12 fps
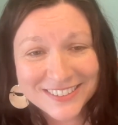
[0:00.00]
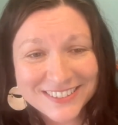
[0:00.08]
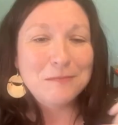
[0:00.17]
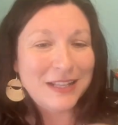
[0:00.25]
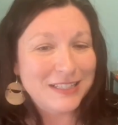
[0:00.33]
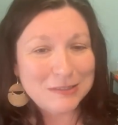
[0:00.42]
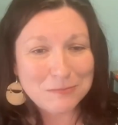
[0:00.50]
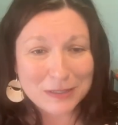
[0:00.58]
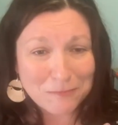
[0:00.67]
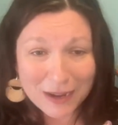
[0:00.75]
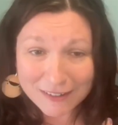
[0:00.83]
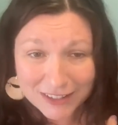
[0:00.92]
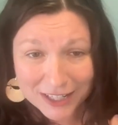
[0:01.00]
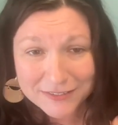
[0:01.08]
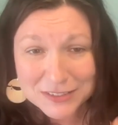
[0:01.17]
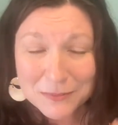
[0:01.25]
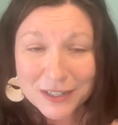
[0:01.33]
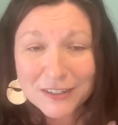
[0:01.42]
That's been my
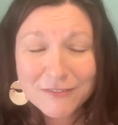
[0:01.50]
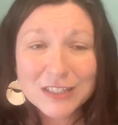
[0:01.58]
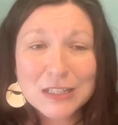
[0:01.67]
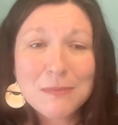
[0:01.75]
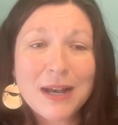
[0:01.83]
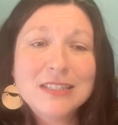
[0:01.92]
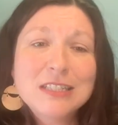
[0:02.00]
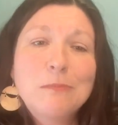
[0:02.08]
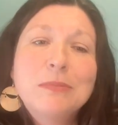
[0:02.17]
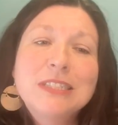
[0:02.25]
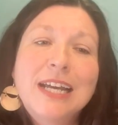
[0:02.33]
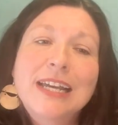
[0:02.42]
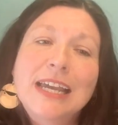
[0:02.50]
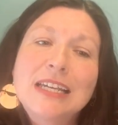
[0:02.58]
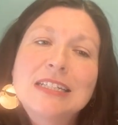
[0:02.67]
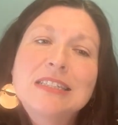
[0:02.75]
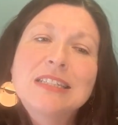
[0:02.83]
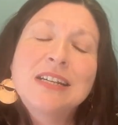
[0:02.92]
life's work for the past couple of
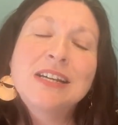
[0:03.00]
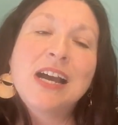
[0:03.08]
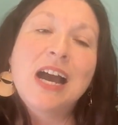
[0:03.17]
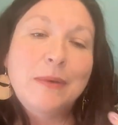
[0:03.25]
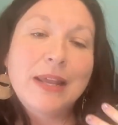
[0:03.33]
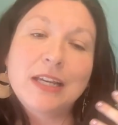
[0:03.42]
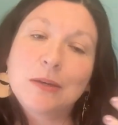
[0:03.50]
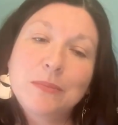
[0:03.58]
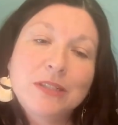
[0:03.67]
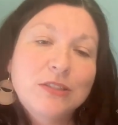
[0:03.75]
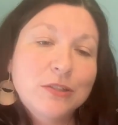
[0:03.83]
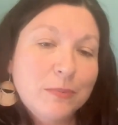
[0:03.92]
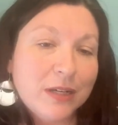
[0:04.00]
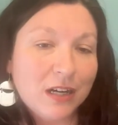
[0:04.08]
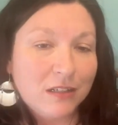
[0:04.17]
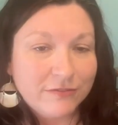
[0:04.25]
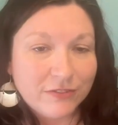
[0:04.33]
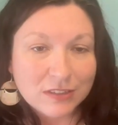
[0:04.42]
decades. And it can be super
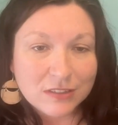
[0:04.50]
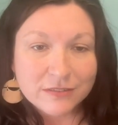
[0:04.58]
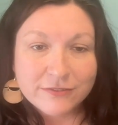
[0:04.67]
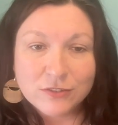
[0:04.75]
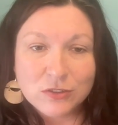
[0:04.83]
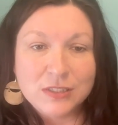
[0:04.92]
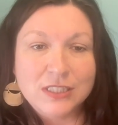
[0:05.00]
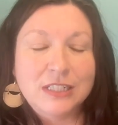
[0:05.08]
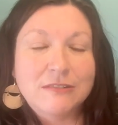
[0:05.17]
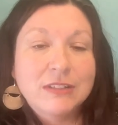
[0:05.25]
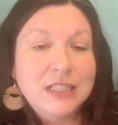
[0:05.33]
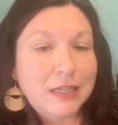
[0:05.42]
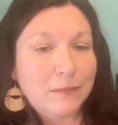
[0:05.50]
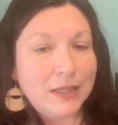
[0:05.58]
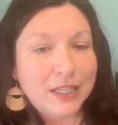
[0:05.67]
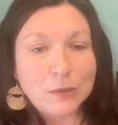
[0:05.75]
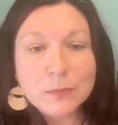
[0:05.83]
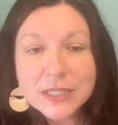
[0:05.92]
helpful for
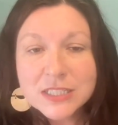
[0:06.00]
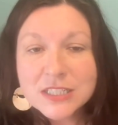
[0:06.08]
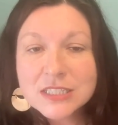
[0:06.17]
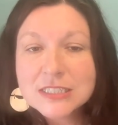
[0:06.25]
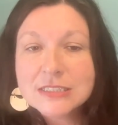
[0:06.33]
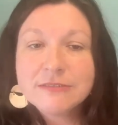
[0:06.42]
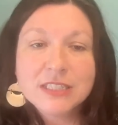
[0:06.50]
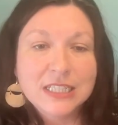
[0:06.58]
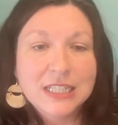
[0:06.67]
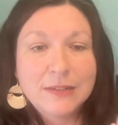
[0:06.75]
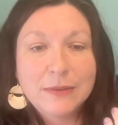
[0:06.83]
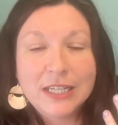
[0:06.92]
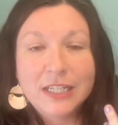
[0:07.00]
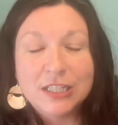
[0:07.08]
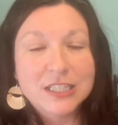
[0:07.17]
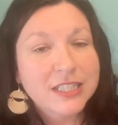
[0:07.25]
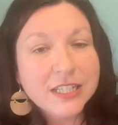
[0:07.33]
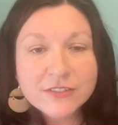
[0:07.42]
reclaiming your pleasure, reclaiming your
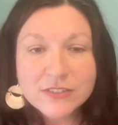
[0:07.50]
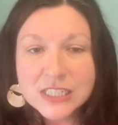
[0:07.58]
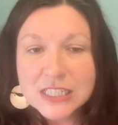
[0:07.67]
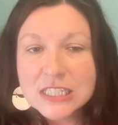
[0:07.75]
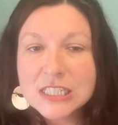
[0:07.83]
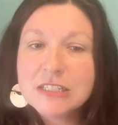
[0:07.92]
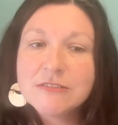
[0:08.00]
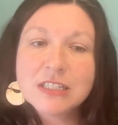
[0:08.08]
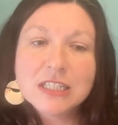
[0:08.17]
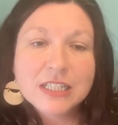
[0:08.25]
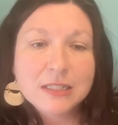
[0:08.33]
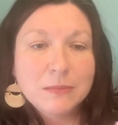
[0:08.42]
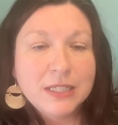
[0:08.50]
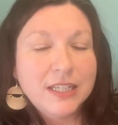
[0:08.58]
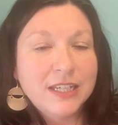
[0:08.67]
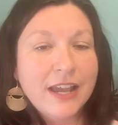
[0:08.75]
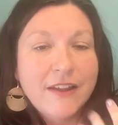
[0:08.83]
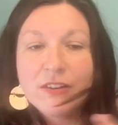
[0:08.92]
safety,
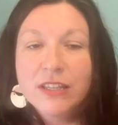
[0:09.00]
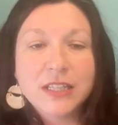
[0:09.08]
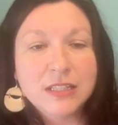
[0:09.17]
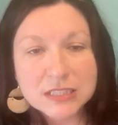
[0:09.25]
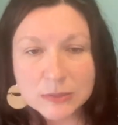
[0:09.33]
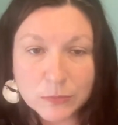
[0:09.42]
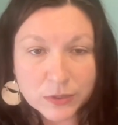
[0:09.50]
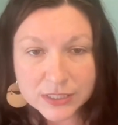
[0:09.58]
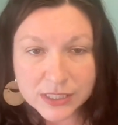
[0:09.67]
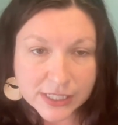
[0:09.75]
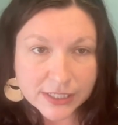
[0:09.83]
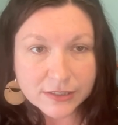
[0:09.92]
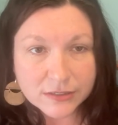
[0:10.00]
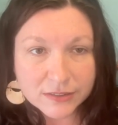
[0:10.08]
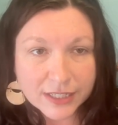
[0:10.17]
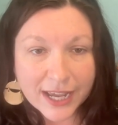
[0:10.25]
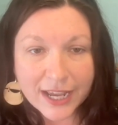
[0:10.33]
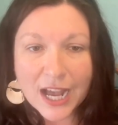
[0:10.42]
reclaiming everything that's important to you.
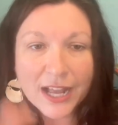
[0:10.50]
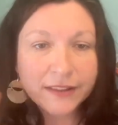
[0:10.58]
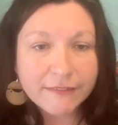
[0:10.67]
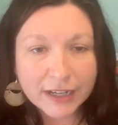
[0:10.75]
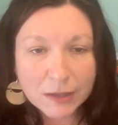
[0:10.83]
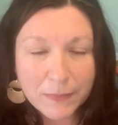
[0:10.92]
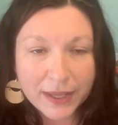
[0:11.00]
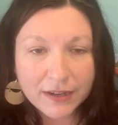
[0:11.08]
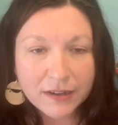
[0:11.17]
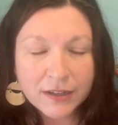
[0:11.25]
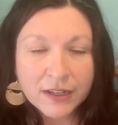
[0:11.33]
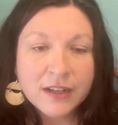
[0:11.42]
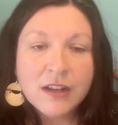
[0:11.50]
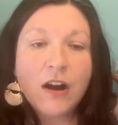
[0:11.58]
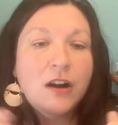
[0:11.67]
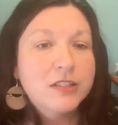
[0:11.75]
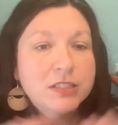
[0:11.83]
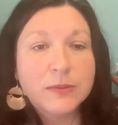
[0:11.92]
Okay, highly recommend.
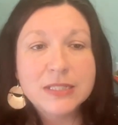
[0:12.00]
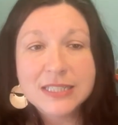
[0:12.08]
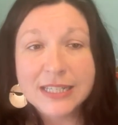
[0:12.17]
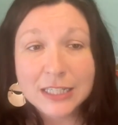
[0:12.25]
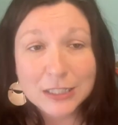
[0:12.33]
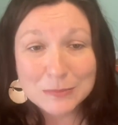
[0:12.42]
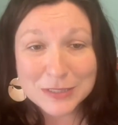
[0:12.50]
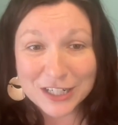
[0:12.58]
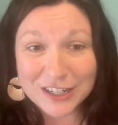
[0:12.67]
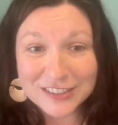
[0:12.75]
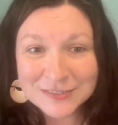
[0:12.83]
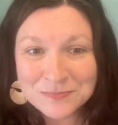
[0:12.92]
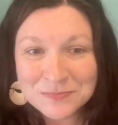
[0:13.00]
Also want to say EMDR.